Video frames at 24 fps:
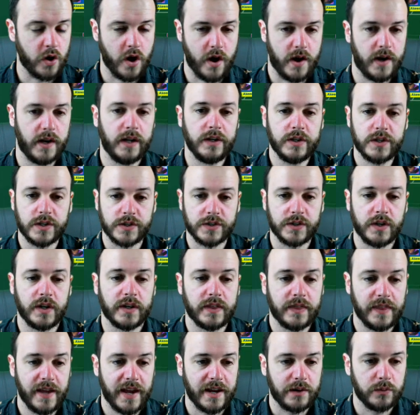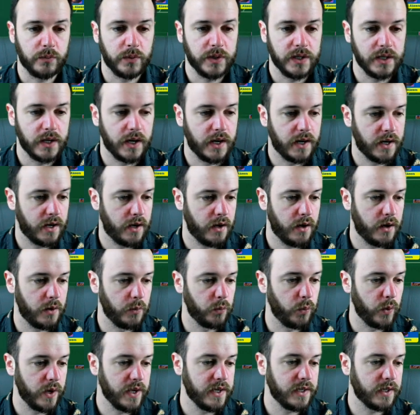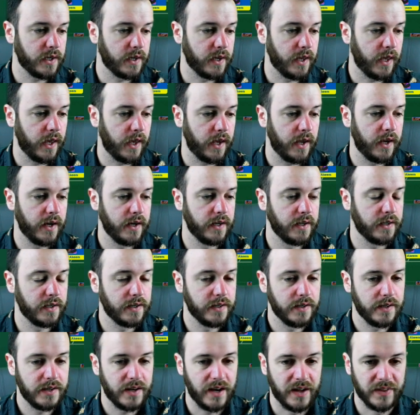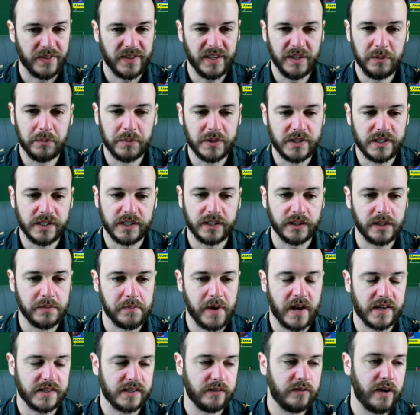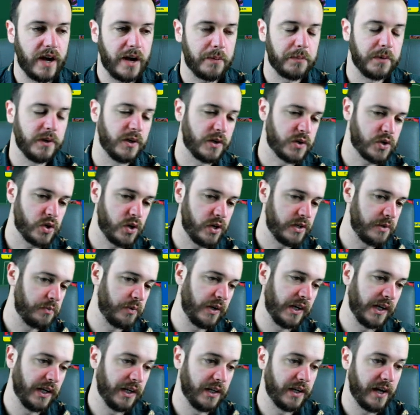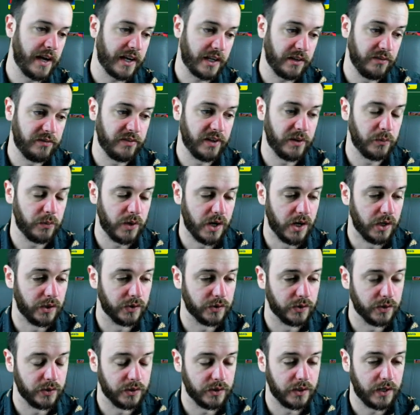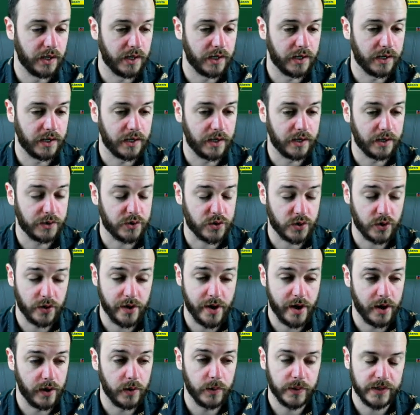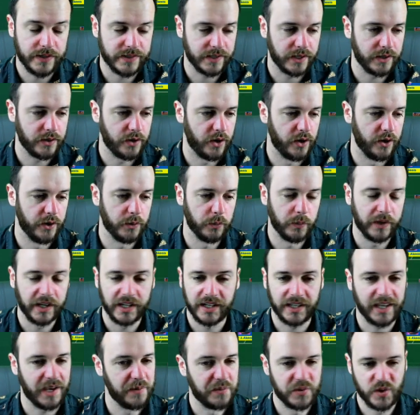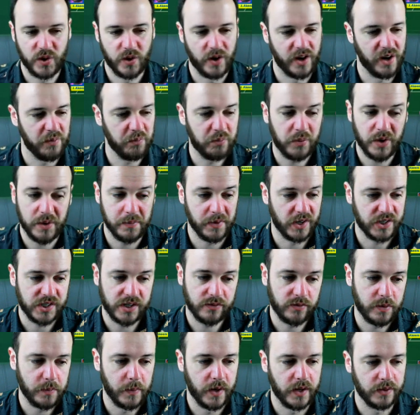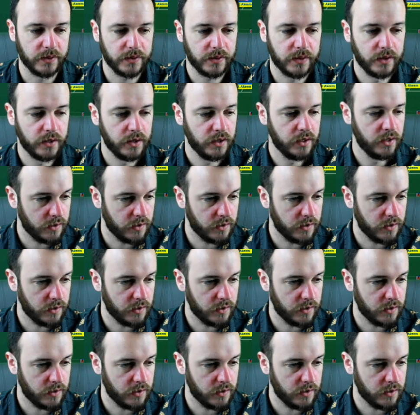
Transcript: Alright, and just like that, we are a week ahead. Nothing particularly massive happened. I tried to bring in Akinfenwa on trial. He said no, we're going to keep trying him pretty much every month.